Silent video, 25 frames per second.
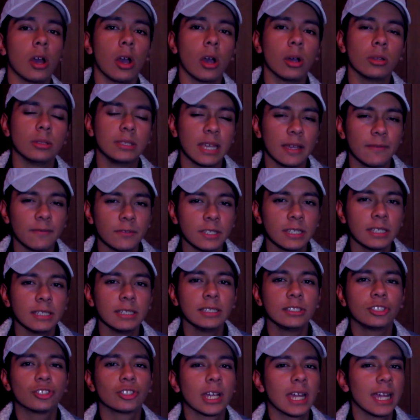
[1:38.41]
I'll
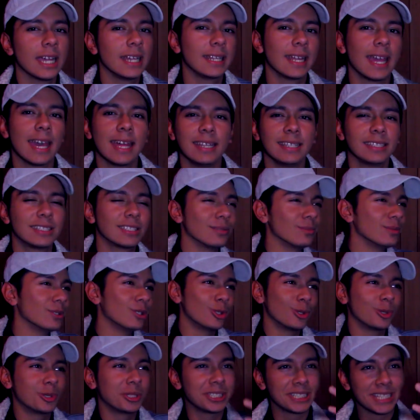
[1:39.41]
definitely try and add in some
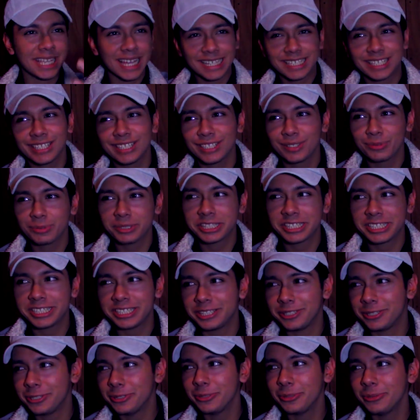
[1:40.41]
little sketches with
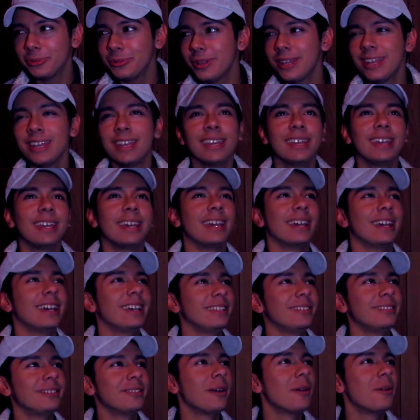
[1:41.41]
it too.
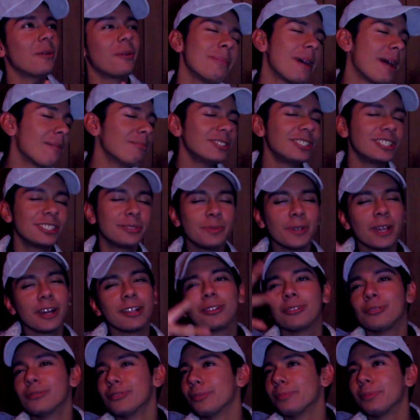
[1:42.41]
And you know, I'm gonna just be
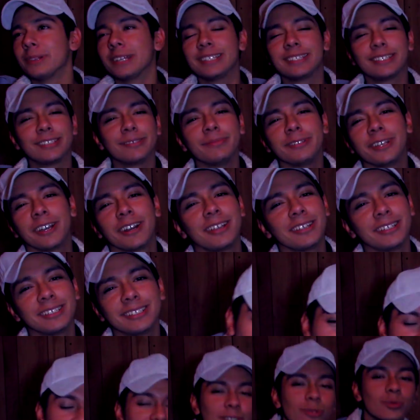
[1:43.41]
all over the place, to be
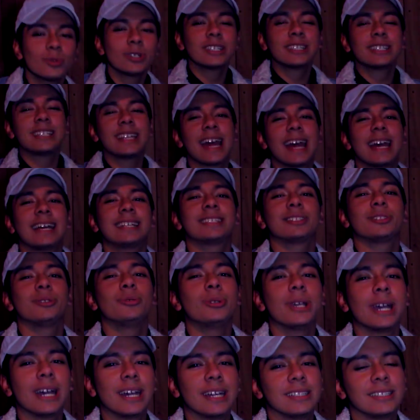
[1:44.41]
honest. I just wanted to ask you
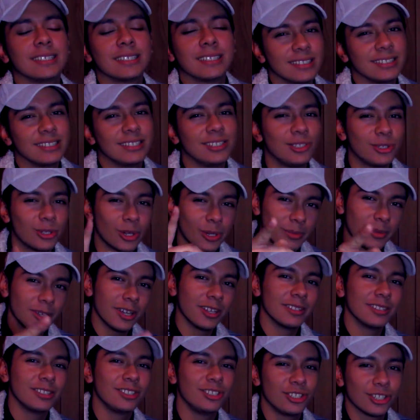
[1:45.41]
guys to join me
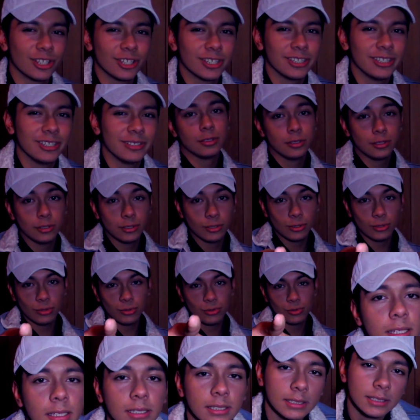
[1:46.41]
on this journey. You
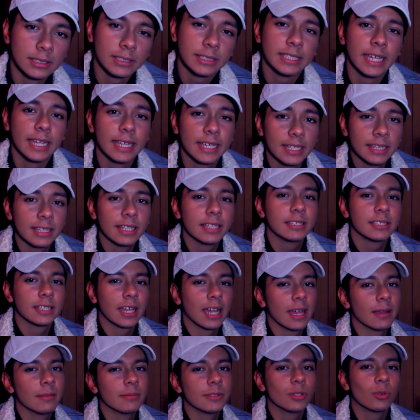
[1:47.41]
taking the
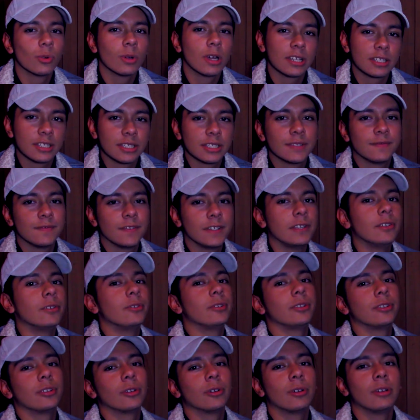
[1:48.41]
time to watch this video,
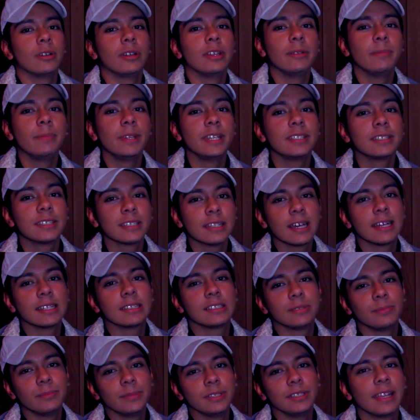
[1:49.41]
you know, it means a lot
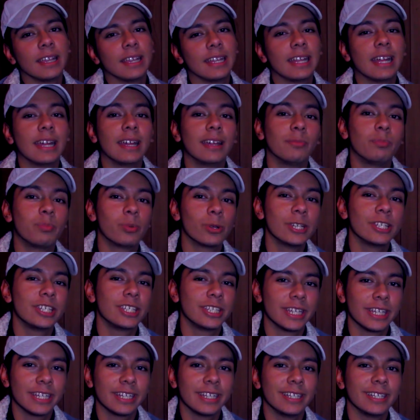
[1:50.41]
to me and I
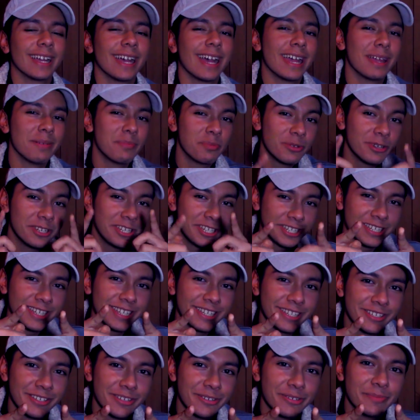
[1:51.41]
appreciate it. I
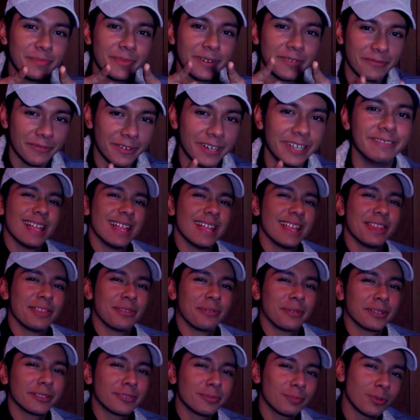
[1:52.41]
appreciate you, my friend.
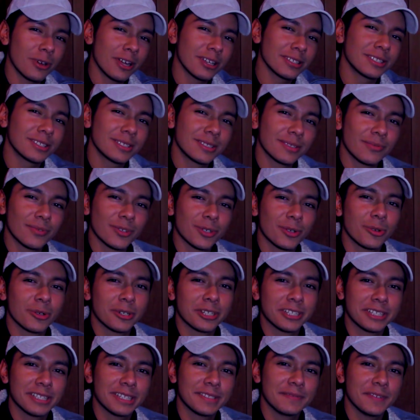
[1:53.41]
Throughout the process of
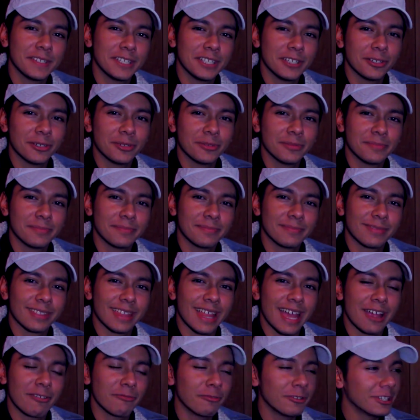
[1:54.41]
recording this video,
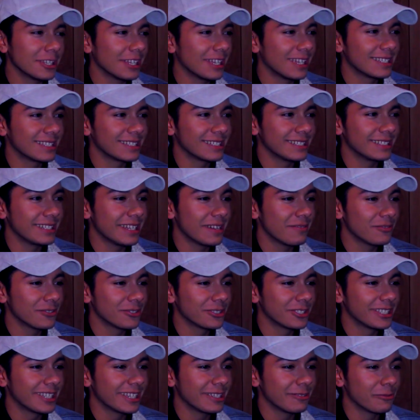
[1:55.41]
I realized I never
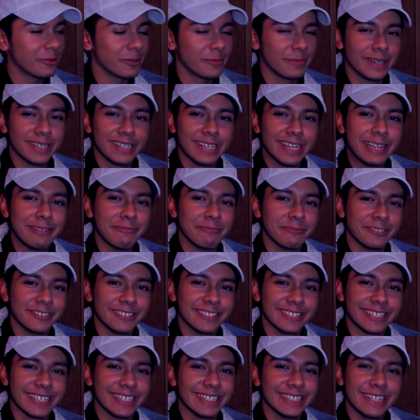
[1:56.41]
said what my name
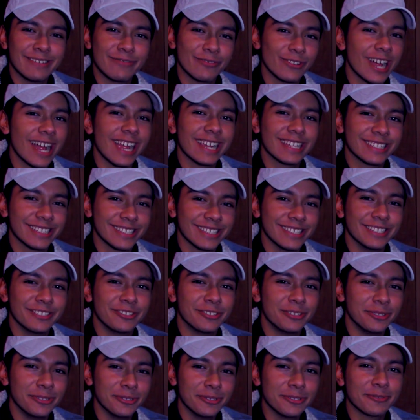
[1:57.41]
was. I never actually
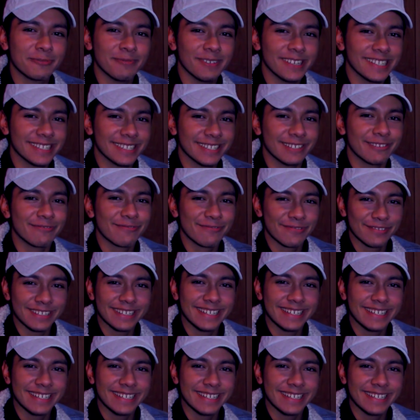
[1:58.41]
introduced myself.